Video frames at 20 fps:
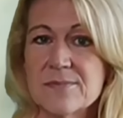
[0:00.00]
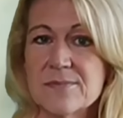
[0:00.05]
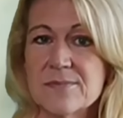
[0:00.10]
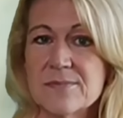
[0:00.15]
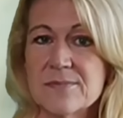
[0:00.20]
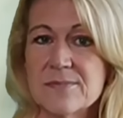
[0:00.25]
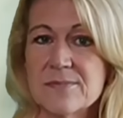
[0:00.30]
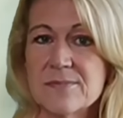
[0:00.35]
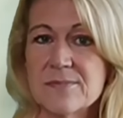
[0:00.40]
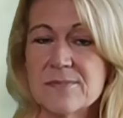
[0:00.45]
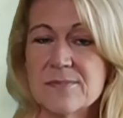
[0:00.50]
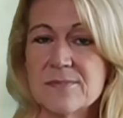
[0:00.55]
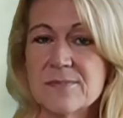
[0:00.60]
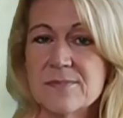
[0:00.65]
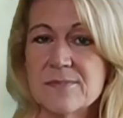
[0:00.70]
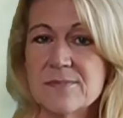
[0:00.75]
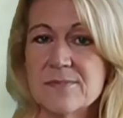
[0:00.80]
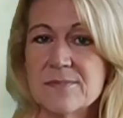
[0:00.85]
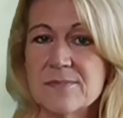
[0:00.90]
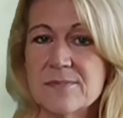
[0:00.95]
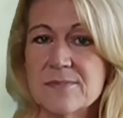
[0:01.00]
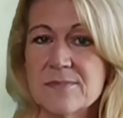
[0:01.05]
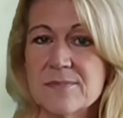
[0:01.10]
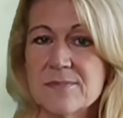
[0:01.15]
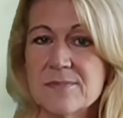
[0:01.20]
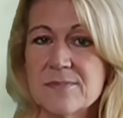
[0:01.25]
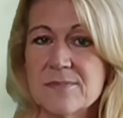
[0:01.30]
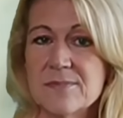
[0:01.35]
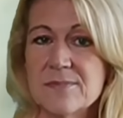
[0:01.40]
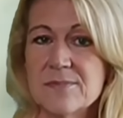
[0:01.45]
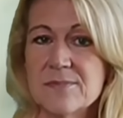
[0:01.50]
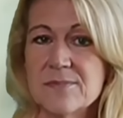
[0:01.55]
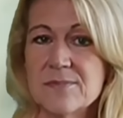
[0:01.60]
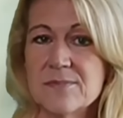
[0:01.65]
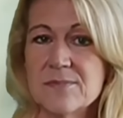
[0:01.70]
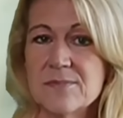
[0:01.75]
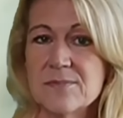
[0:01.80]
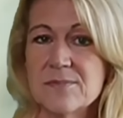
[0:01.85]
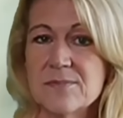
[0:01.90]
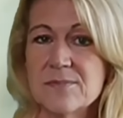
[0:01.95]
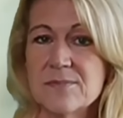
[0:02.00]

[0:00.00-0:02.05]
(silent)